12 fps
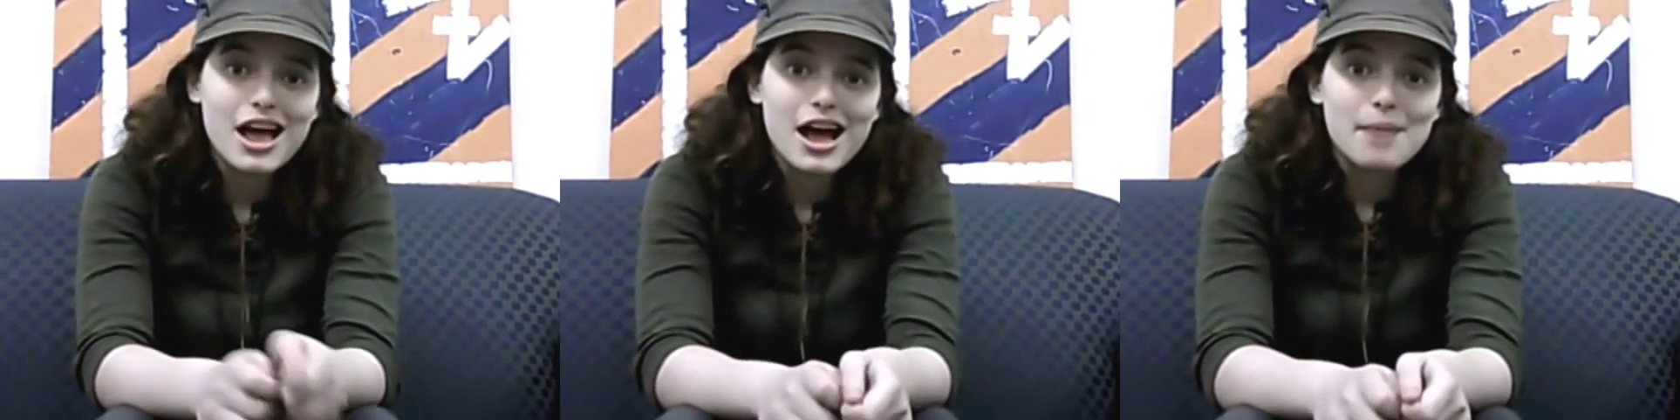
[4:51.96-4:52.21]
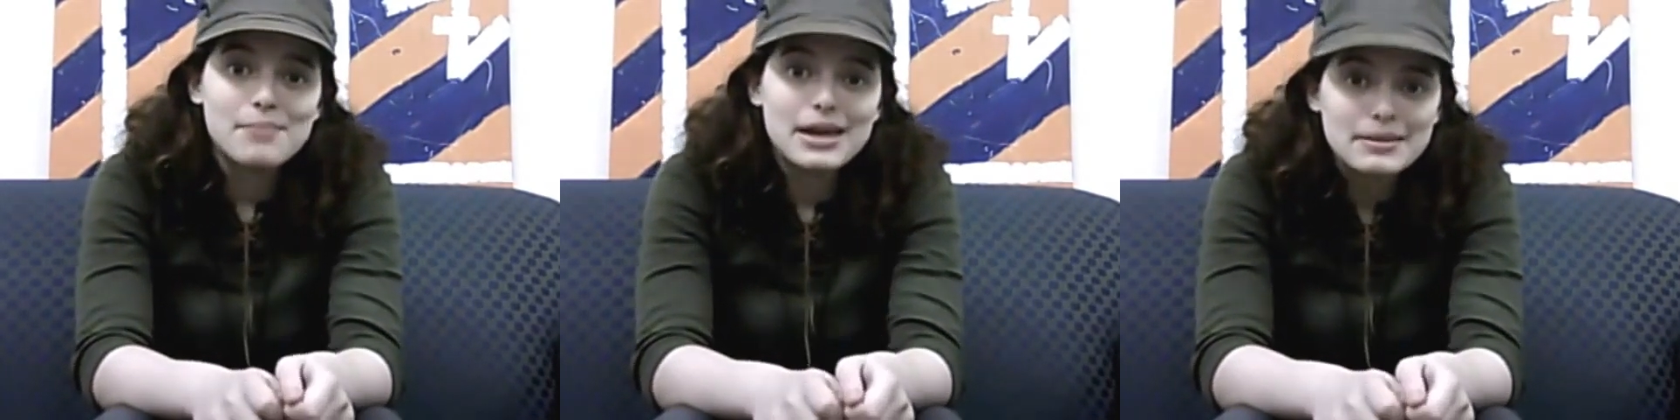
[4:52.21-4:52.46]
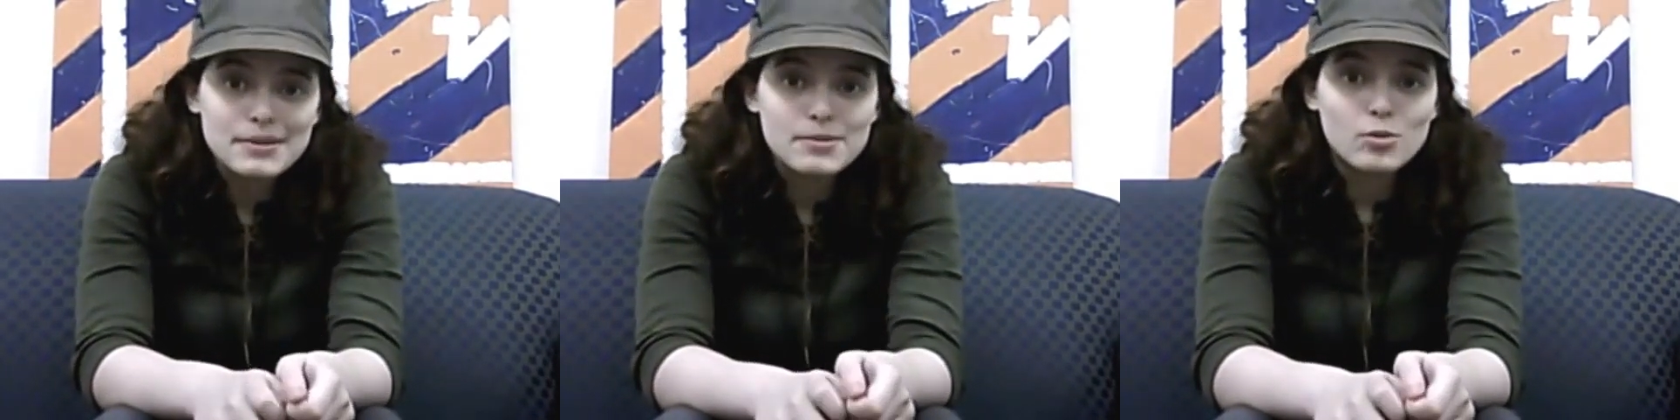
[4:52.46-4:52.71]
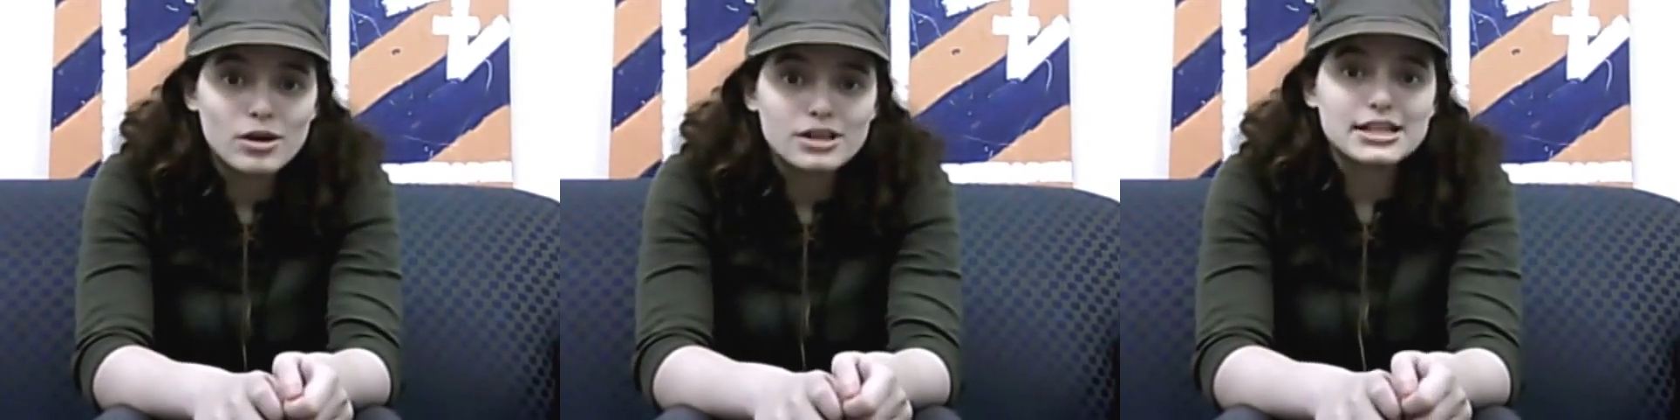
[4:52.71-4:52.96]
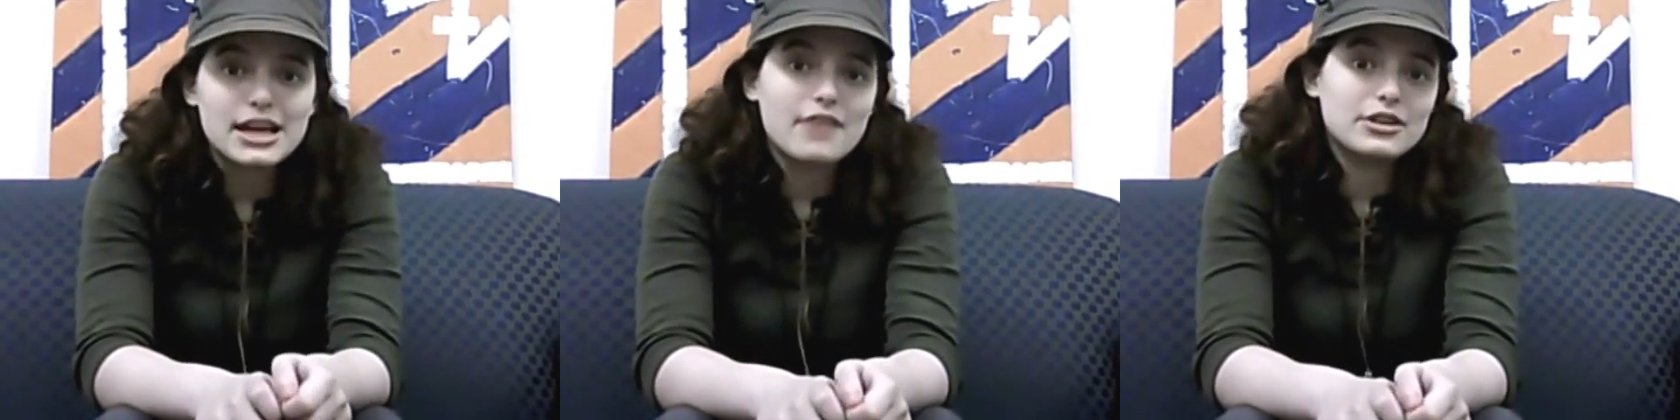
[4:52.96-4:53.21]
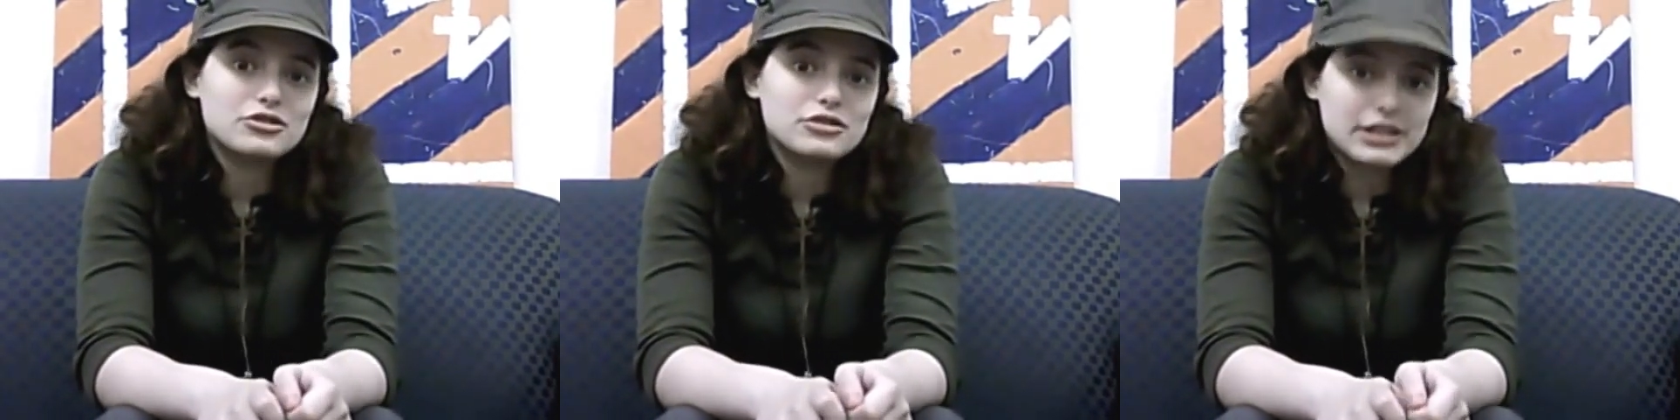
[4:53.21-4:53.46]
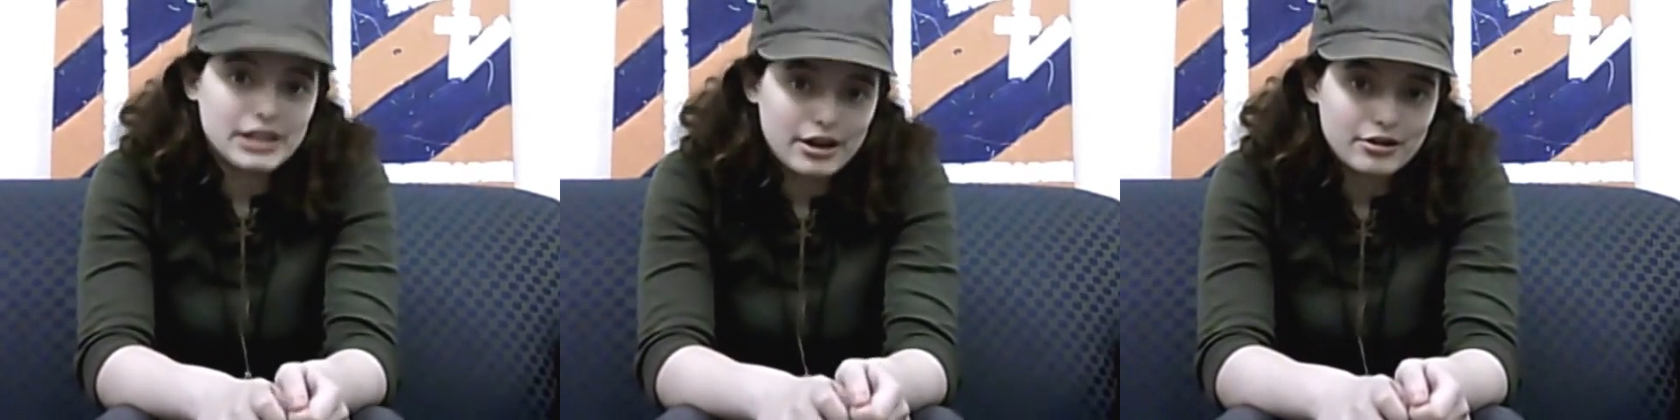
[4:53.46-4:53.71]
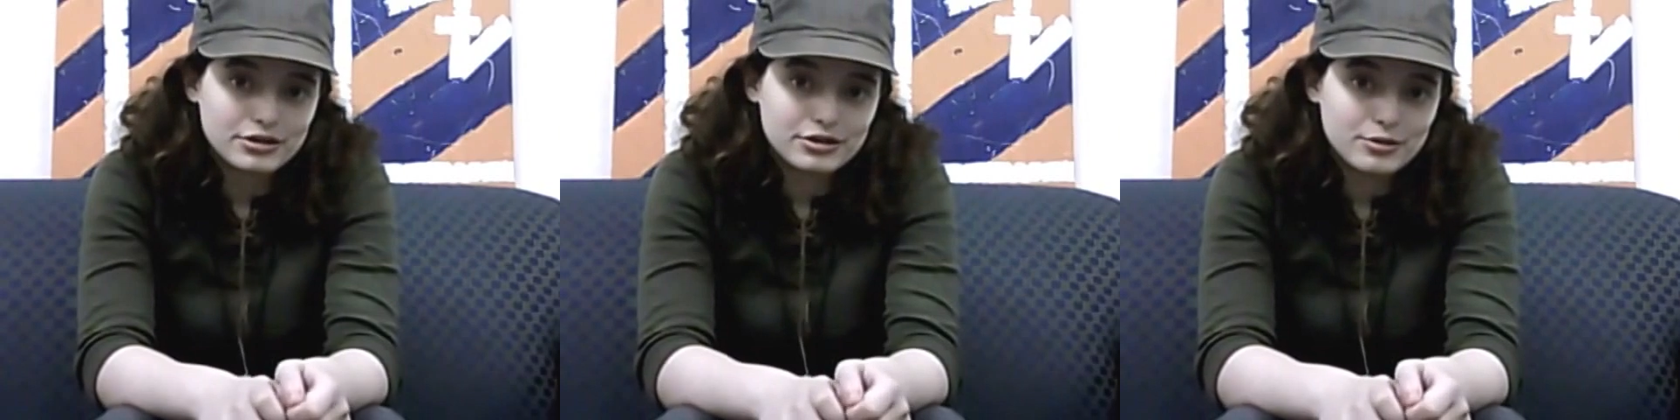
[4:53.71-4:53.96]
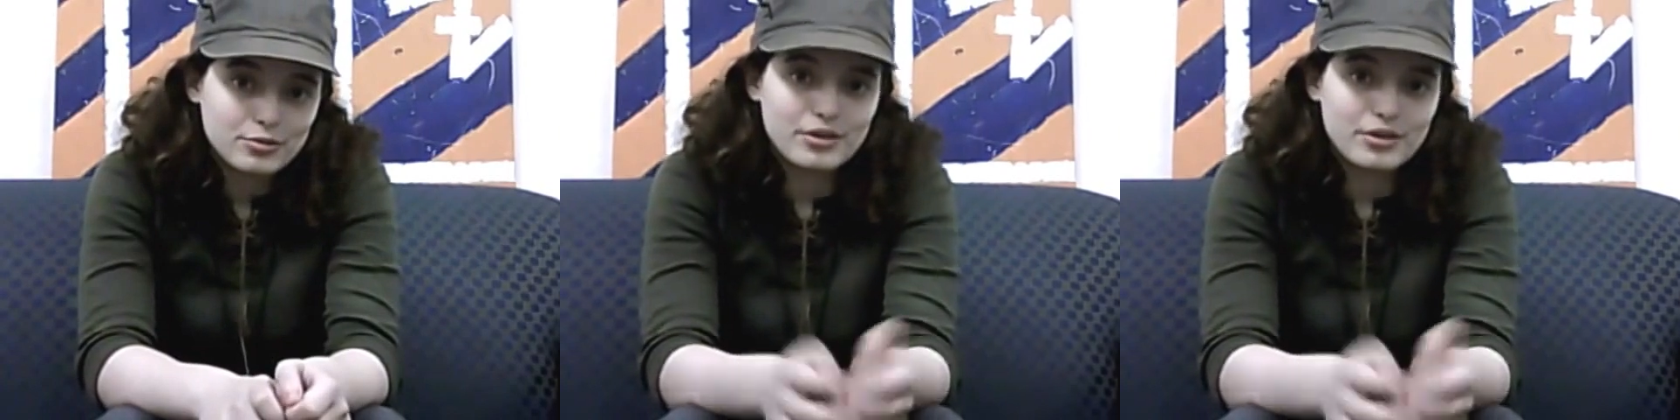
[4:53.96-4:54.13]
Many people want to have an interesting character